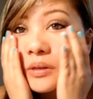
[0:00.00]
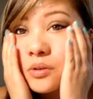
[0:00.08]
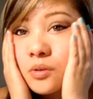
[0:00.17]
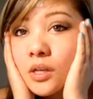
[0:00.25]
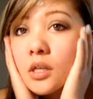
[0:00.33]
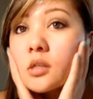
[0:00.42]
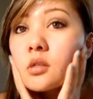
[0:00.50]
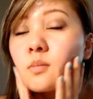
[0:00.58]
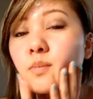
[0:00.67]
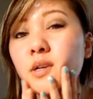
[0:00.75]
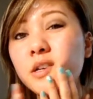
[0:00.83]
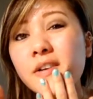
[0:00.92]
You can
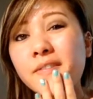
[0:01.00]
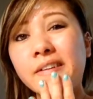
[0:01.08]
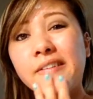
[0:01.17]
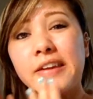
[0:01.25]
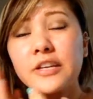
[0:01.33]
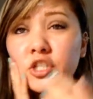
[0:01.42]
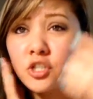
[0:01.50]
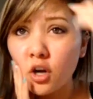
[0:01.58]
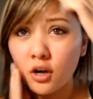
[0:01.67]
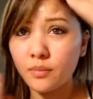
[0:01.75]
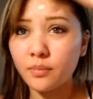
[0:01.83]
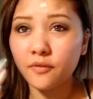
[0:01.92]
put your foundation
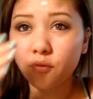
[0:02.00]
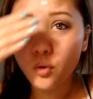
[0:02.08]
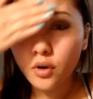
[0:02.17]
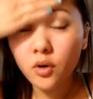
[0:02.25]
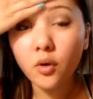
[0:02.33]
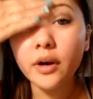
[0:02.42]
on before